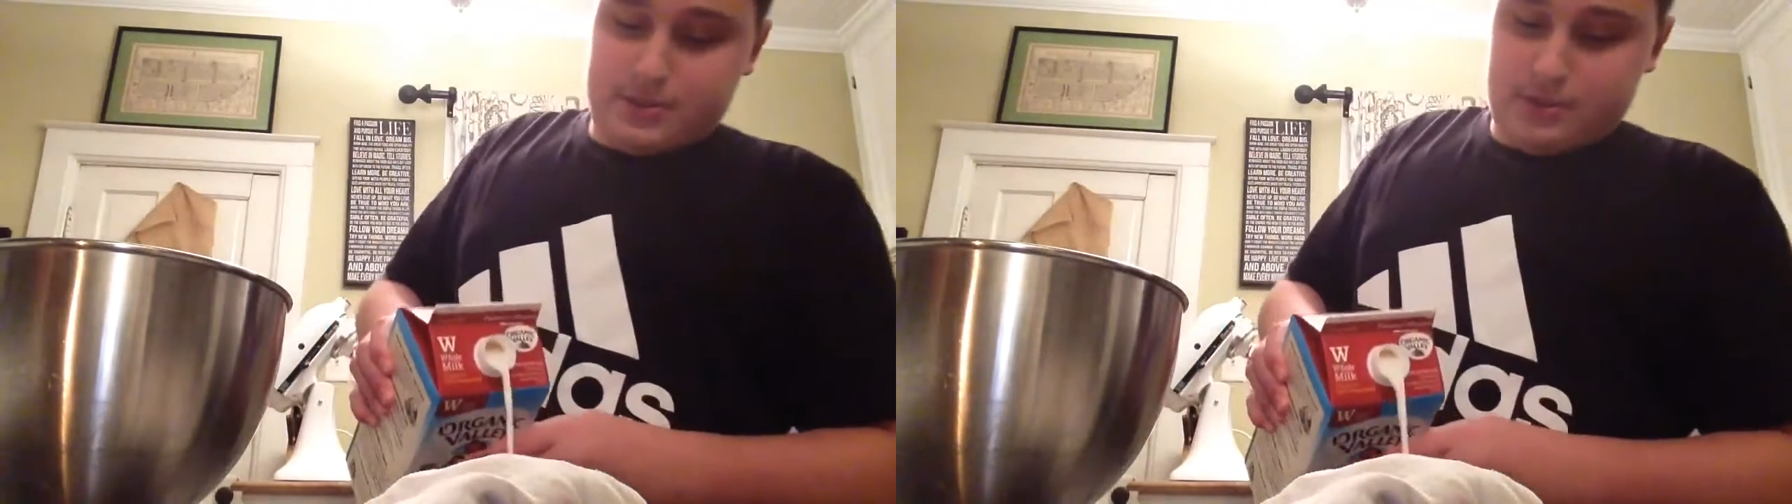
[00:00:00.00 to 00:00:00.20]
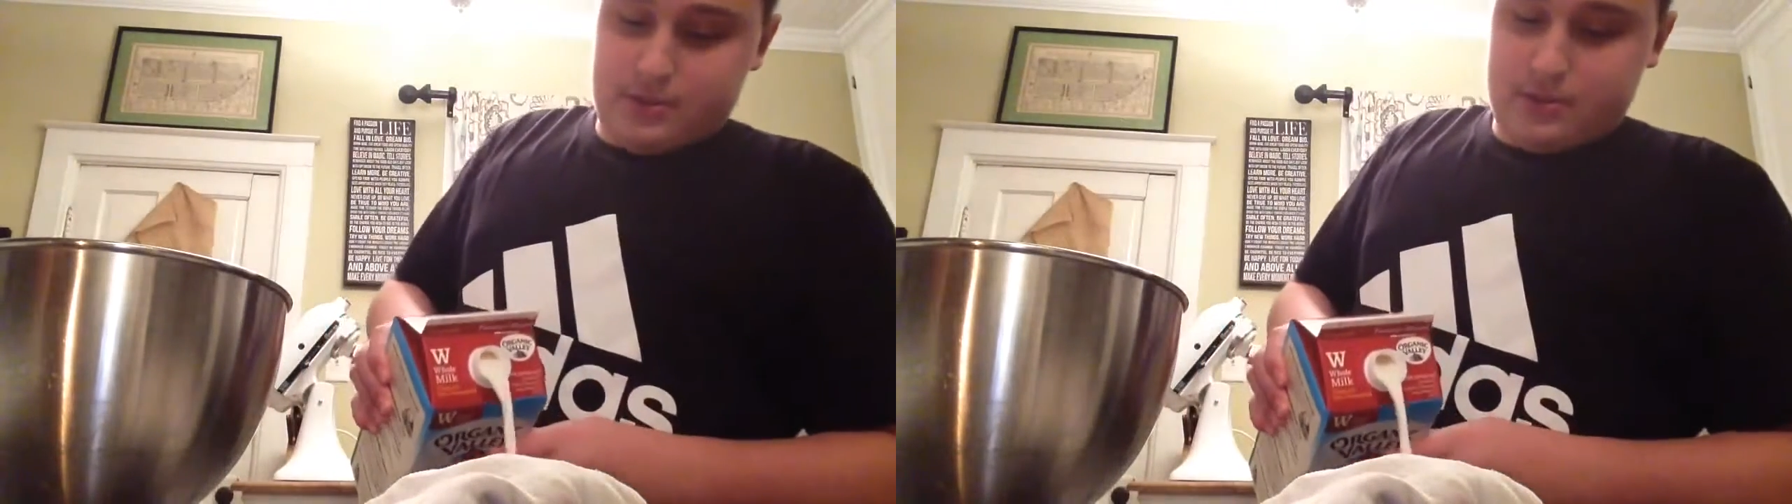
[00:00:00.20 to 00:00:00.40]

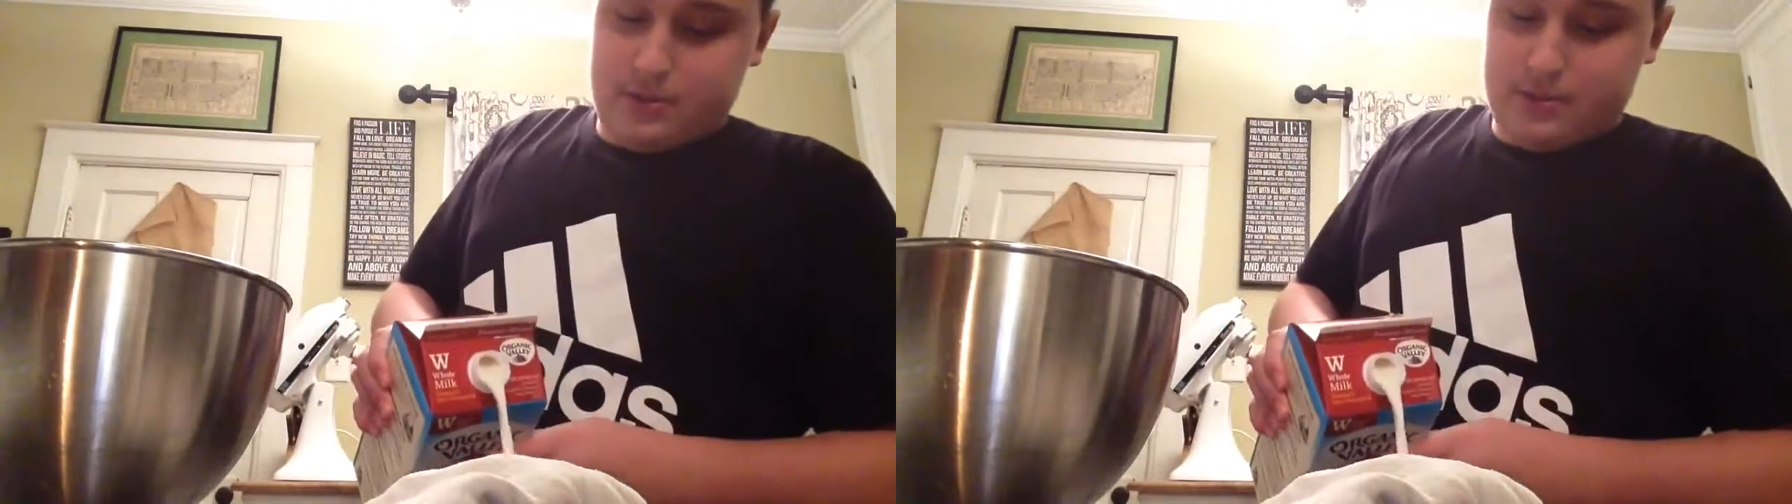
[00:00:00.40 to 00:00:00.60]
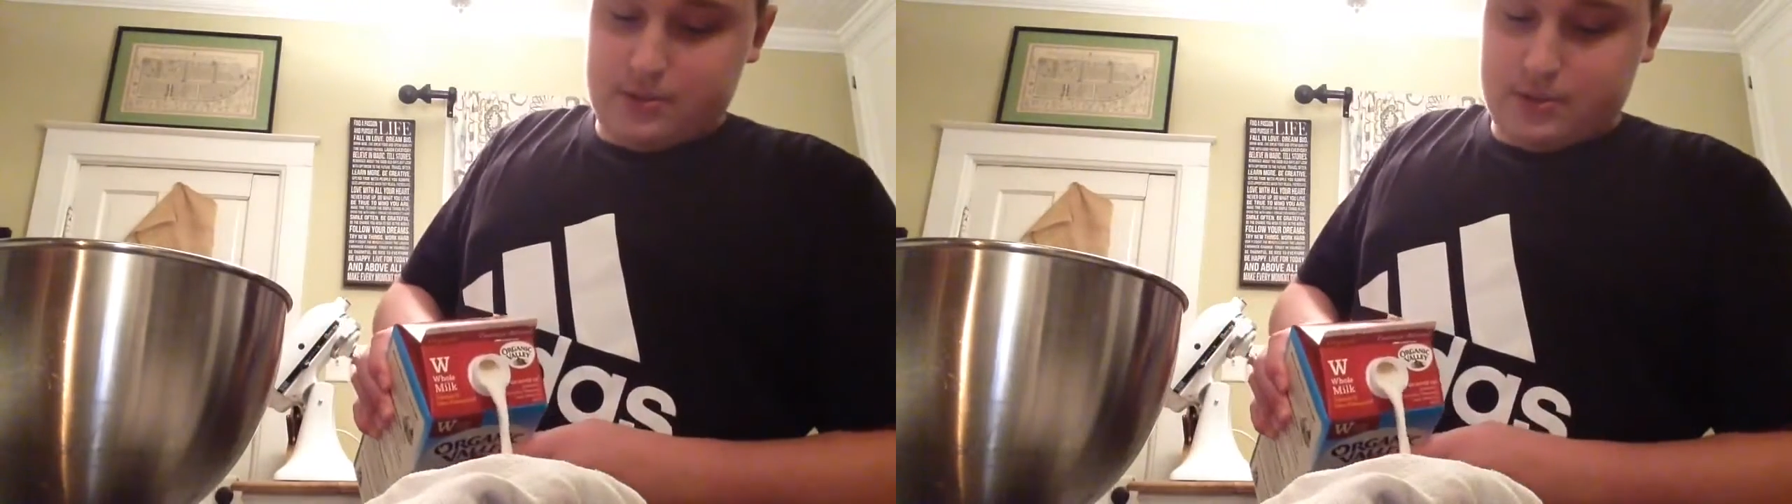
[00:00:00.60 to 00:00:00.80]
So,
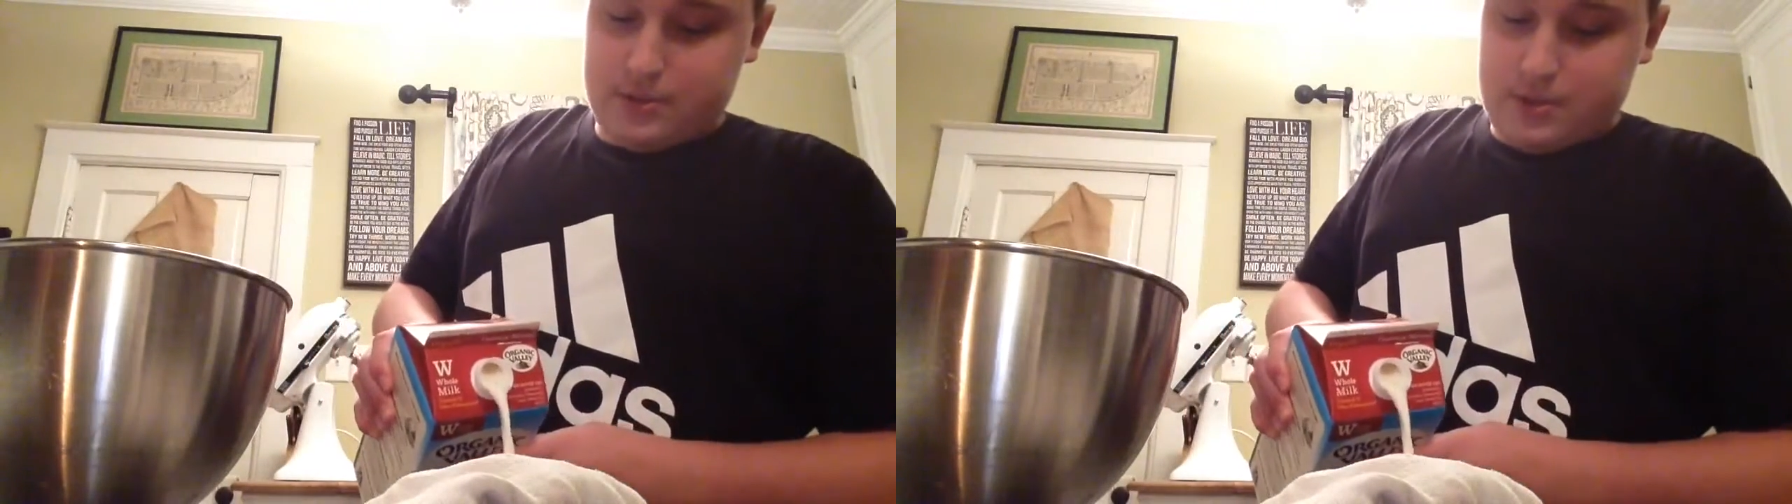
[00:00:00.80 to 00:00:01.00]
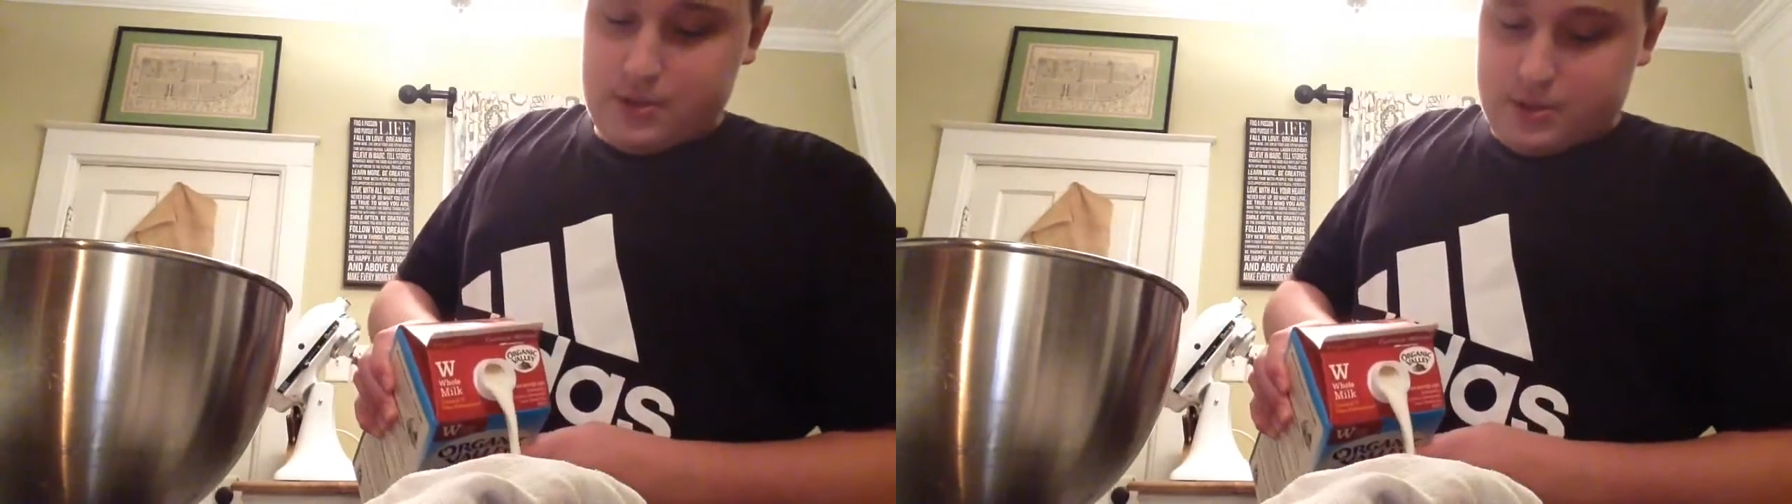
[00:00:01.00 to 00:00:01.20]

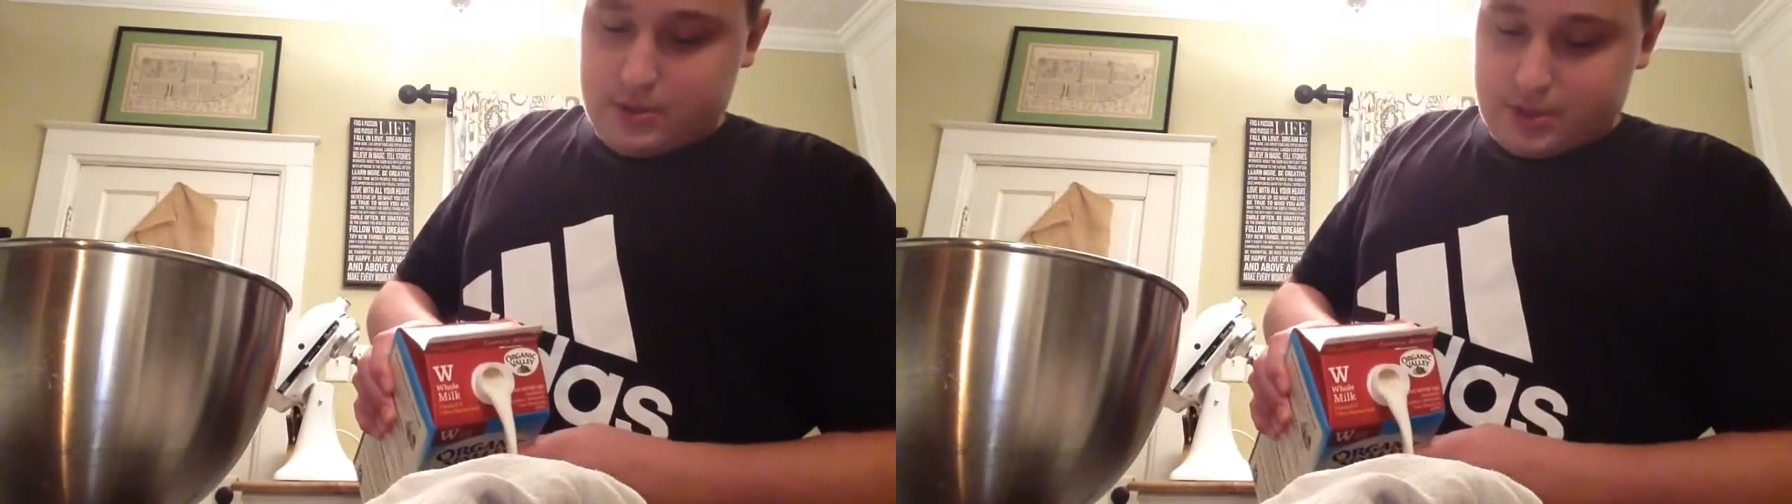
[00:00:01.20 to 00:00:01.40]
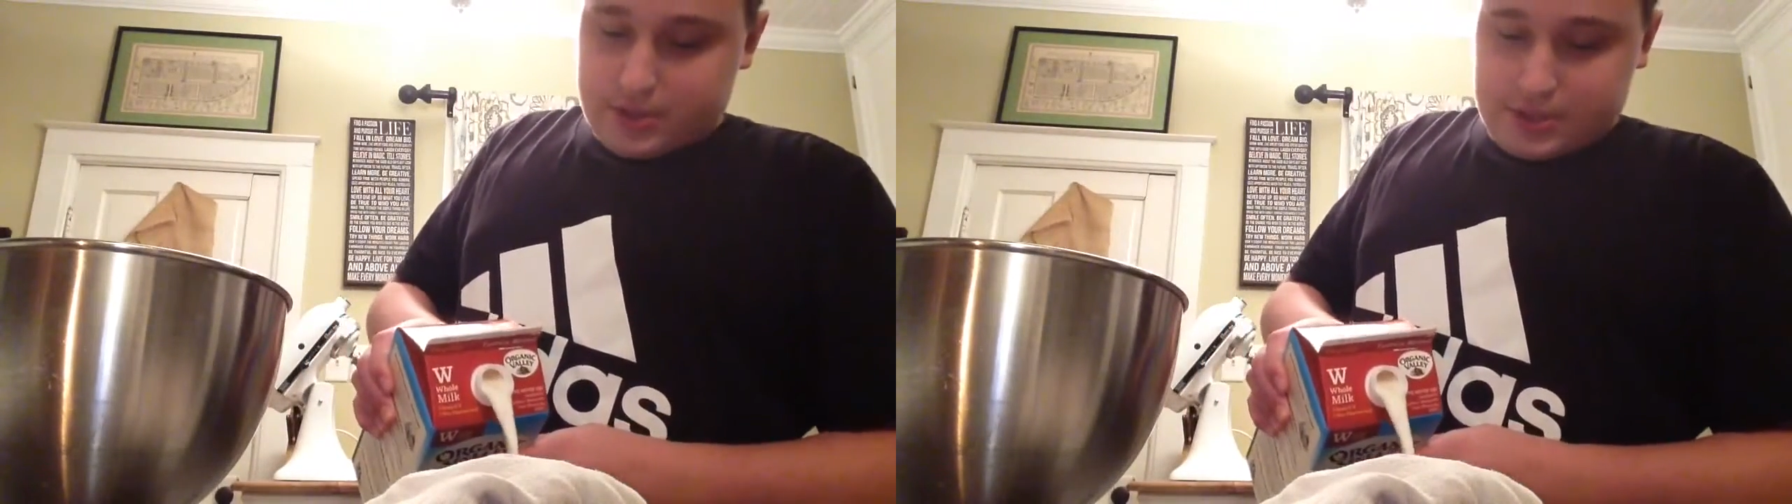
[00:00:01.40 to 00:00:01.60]

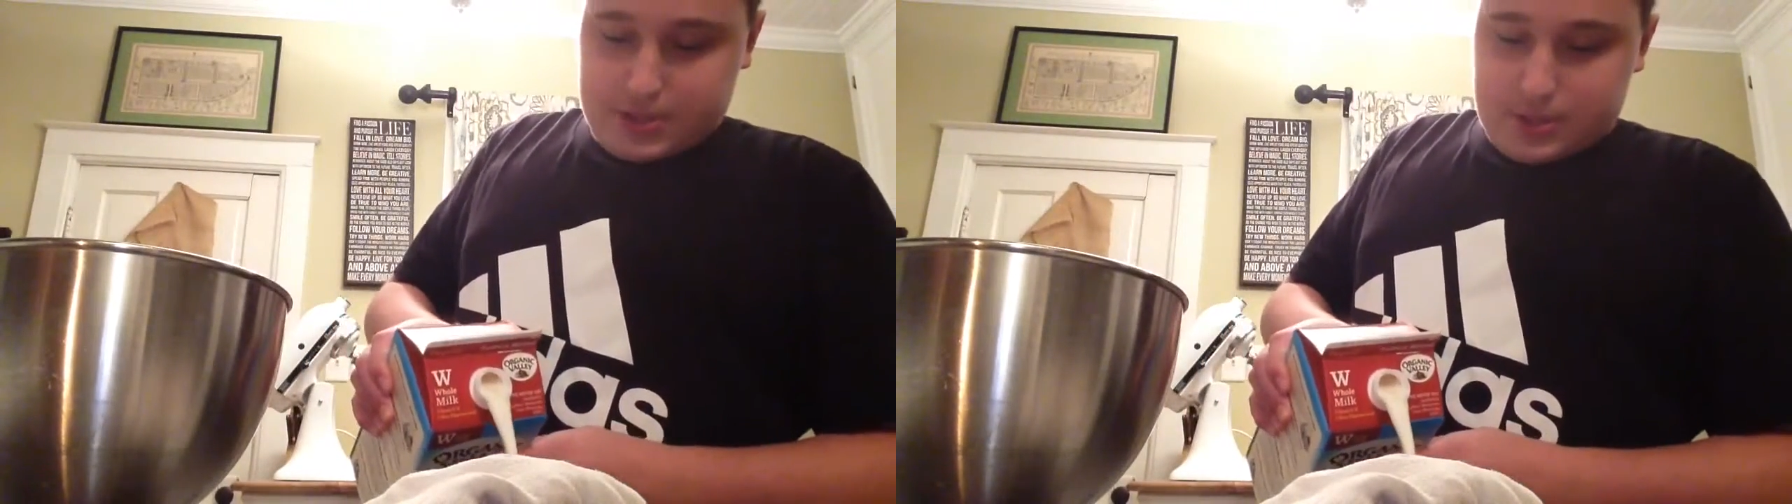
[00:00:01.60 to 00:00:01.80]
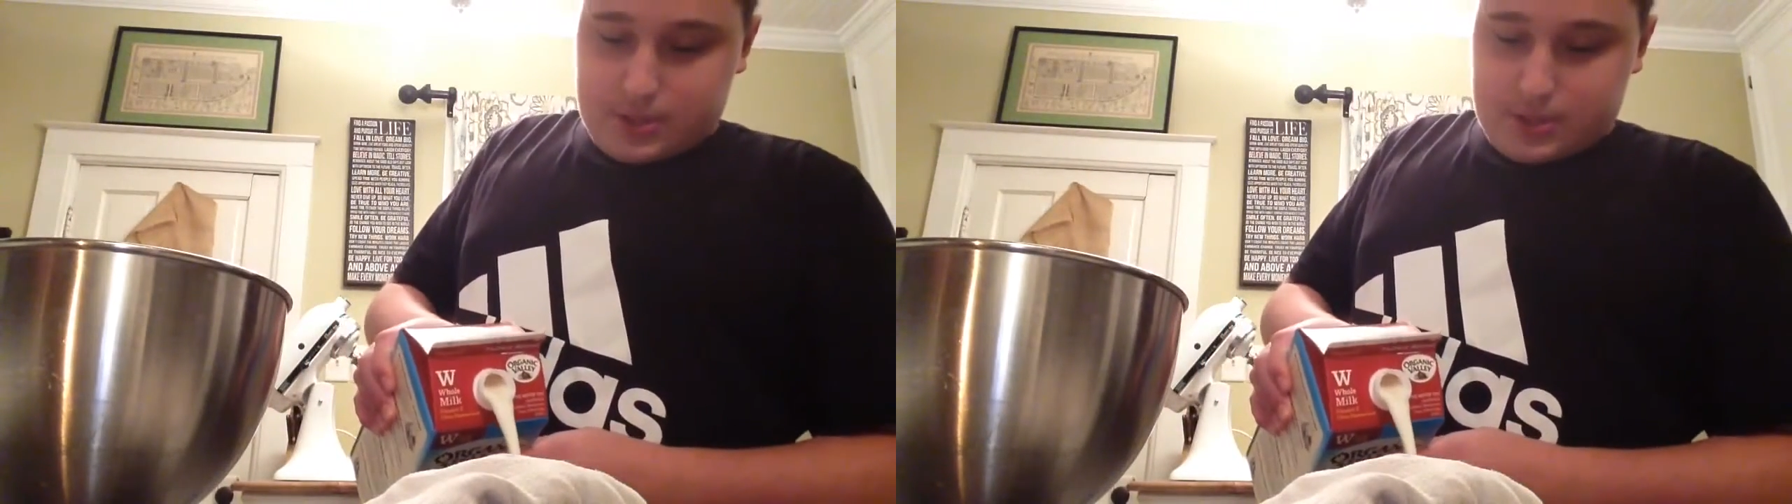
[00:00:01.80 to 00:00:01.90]
you're going to